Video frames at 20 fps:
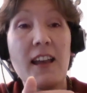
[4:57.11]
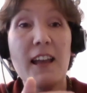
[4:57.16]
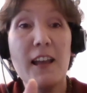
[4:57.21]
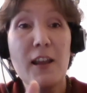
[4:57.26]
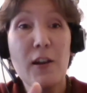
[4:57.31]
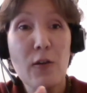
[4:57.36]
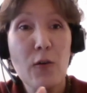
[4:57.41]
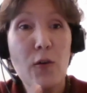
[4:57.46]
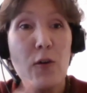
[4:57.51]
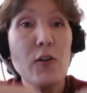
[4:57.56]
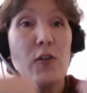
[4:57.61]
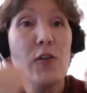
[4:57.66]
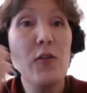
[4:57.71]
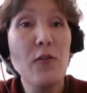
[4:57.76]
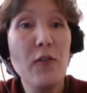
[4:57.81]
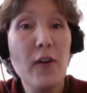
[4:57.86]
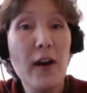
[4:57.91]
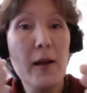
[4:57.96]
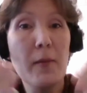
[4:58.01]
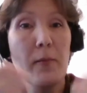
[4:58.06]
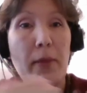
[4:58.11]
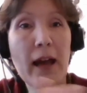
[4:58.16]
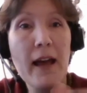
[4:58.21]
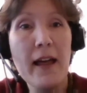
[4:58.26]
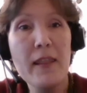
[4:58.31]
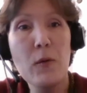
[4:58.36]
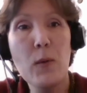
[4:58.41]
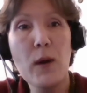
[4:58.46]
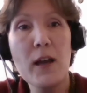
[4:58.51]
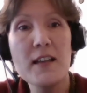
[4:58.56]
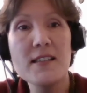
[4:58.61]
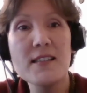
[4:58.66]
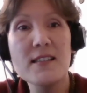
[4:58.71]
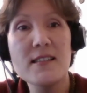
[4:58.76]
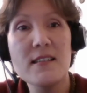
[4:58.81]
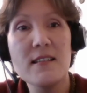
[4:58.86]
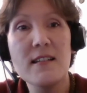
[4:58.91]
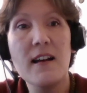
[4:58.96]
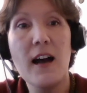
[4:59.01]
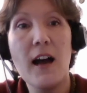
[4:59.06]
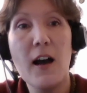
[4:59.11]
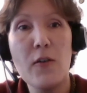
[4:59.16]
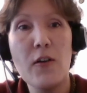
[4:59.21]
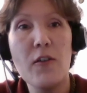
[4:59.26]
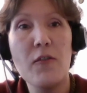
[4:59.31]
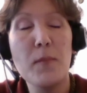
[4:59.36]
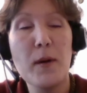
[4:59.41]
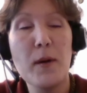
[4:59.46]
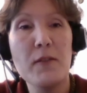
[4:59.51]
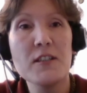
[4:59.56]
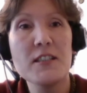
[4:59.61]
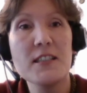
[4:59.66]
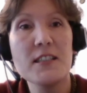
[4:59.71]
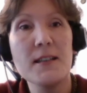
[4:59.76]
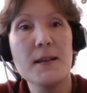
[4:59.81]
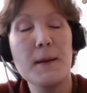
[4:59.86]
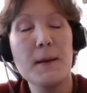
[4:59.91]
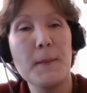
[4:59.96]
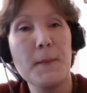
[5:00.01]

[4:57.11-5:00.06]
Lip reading: in order to find pathways out of poverty.